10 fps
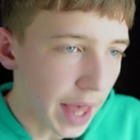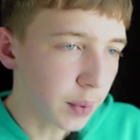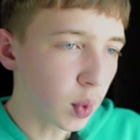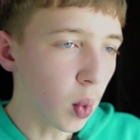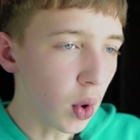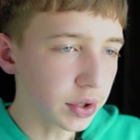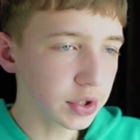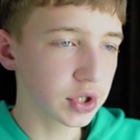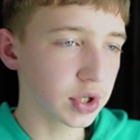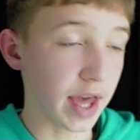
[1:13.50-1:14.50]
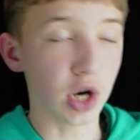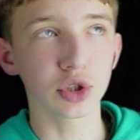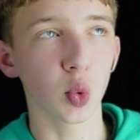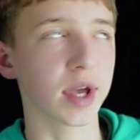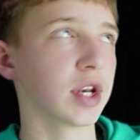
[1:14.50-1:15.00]
And and
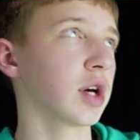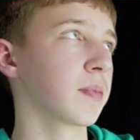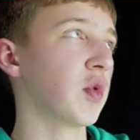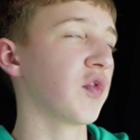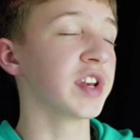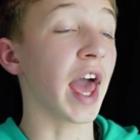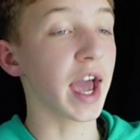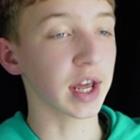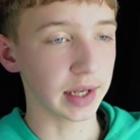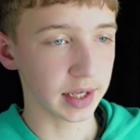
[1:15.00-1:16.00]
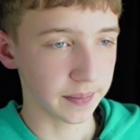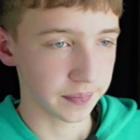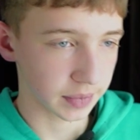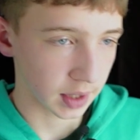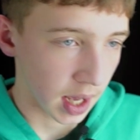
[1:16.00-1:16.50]
also we cannot move diagonally.
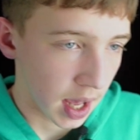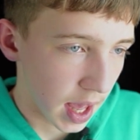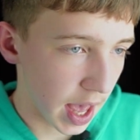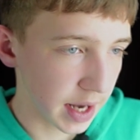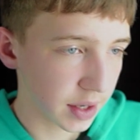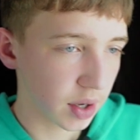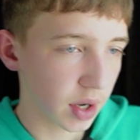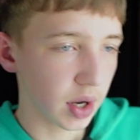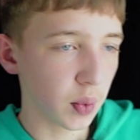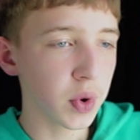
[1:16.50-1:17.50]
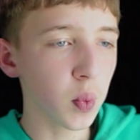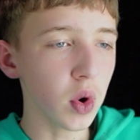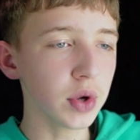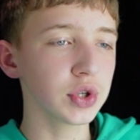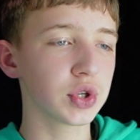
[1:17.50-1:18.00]
And we
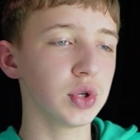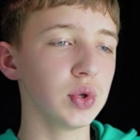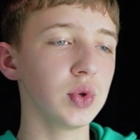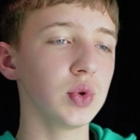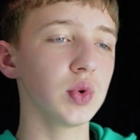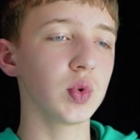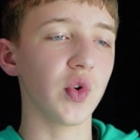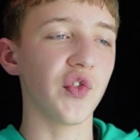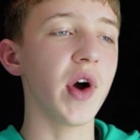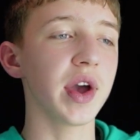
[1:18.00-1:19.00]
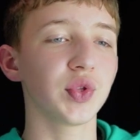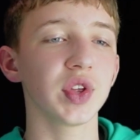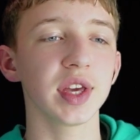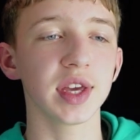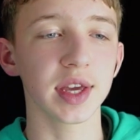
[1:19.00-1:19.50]
want to find
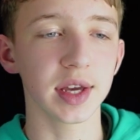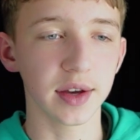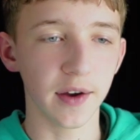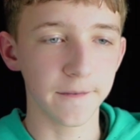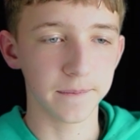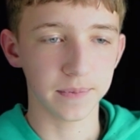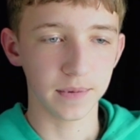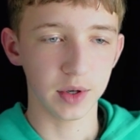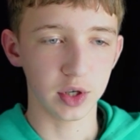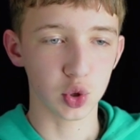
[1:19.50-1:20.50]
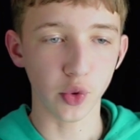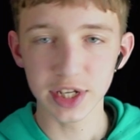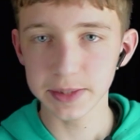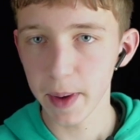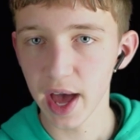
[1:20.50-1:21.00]
the
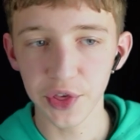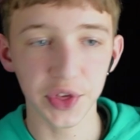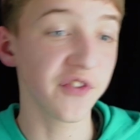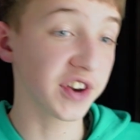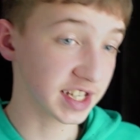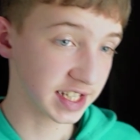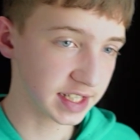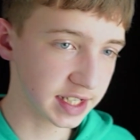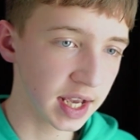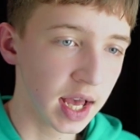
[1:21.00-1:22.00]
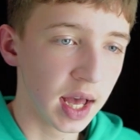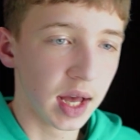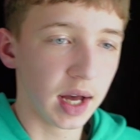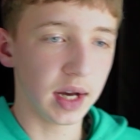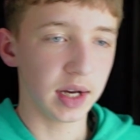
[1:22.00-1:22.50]
shortest path if it exists.
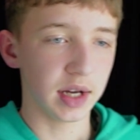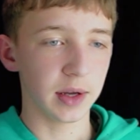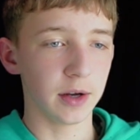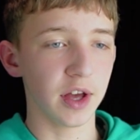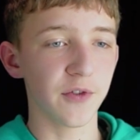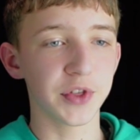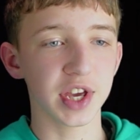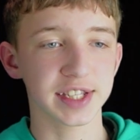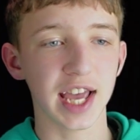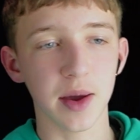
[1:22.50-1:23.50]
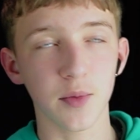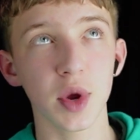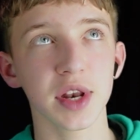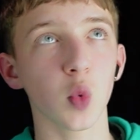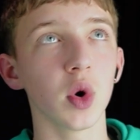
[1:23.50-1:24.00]
If the escape,
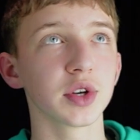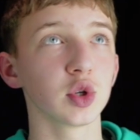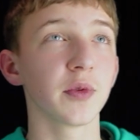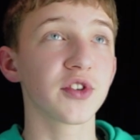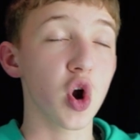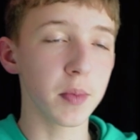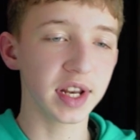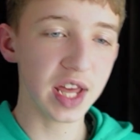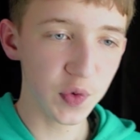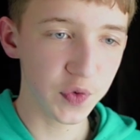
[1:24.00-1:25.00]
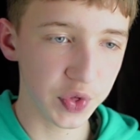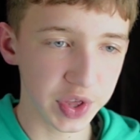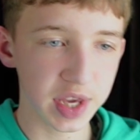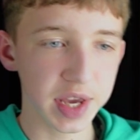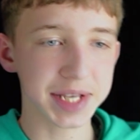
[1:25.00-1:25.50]
we want to determine if
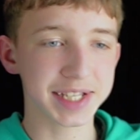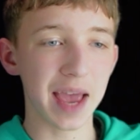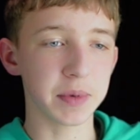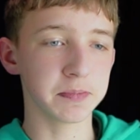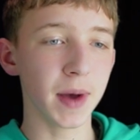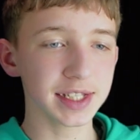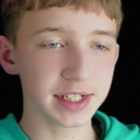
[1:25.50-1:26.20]
the escape is